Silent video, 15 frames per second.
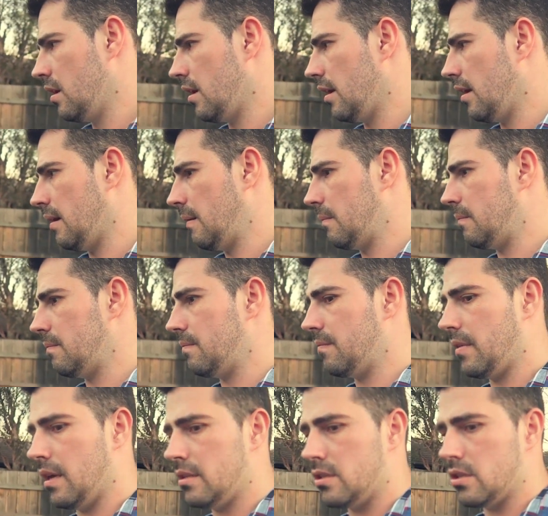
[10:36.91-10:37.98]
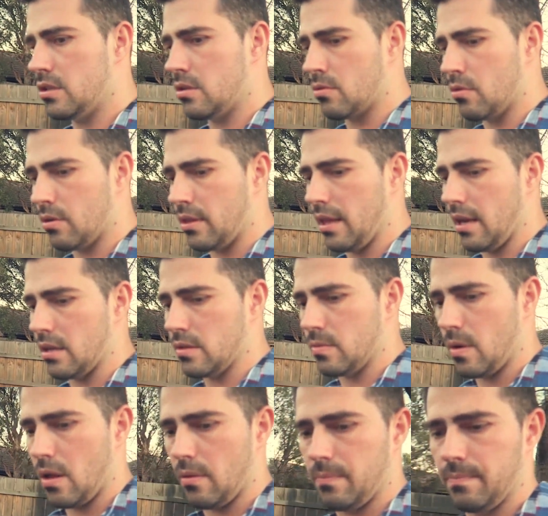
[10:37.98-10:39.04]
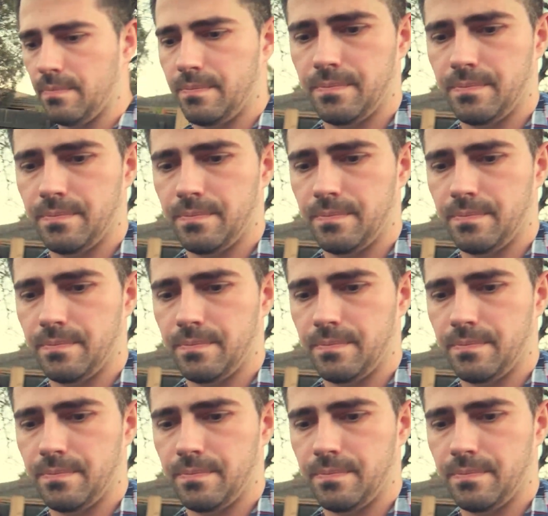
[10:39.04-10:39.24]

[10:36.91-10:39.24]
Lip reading: and just cook that as well.